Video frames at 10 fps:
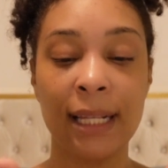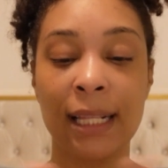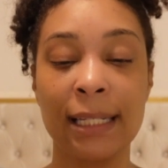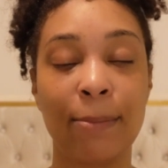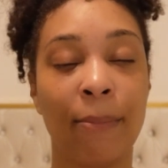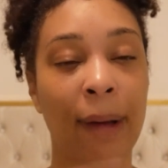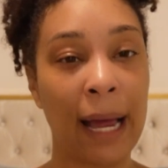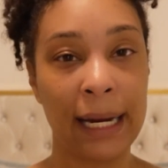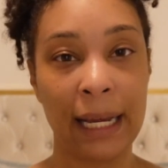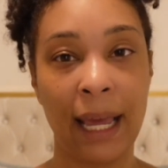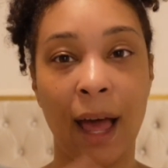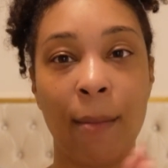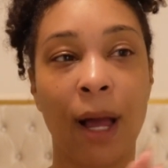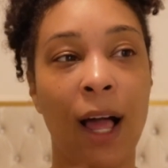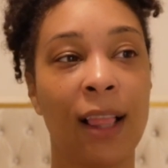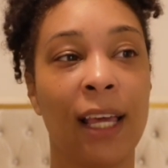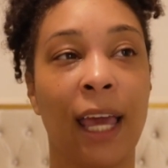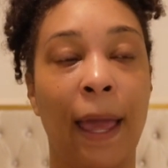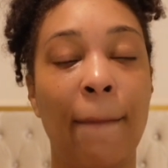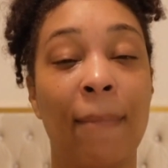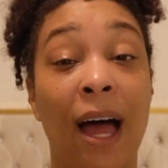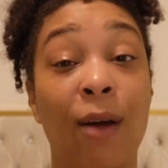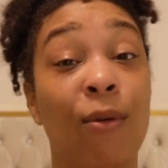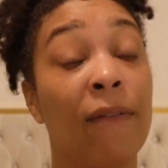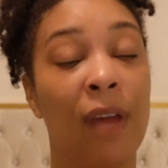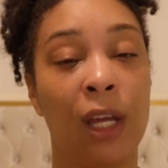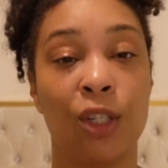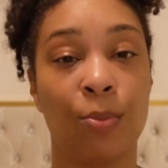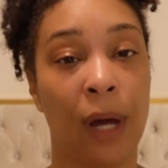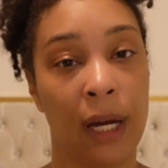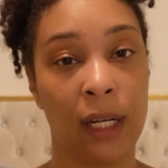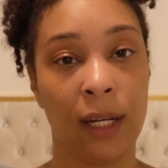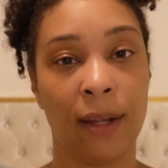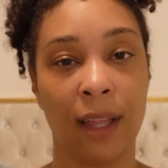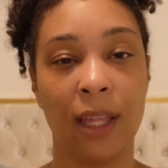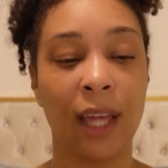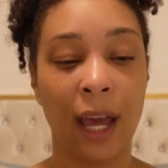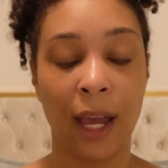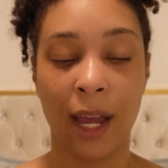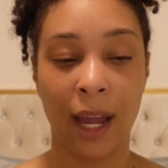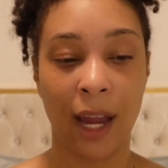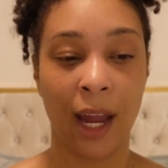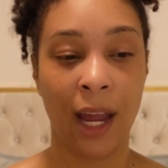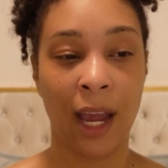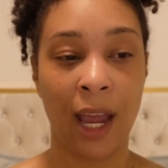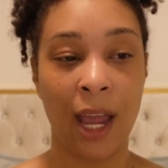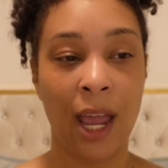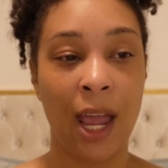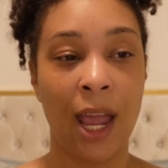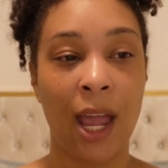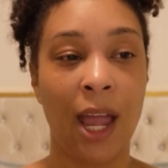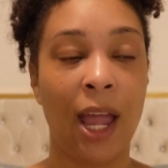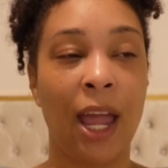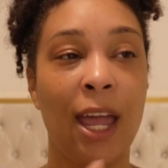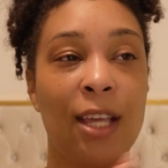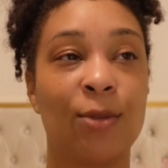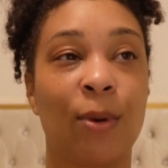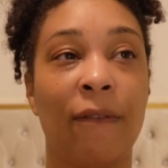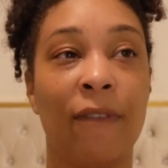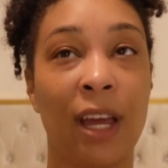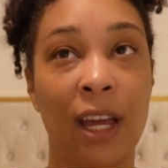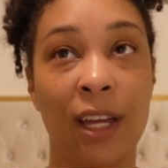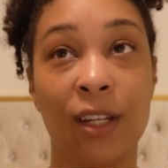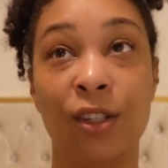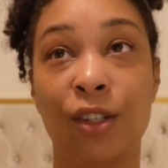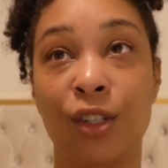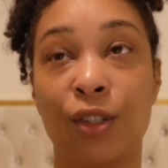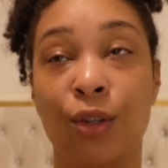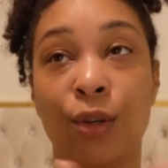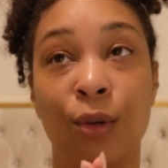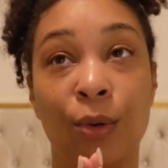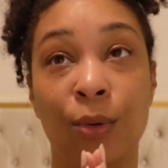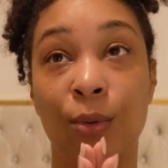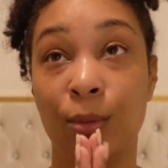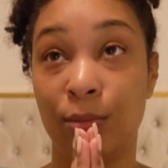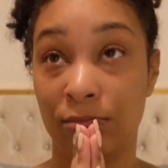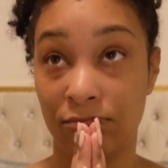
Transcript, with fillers: to this body, I'm calling it my revenge body. Like it's revenge to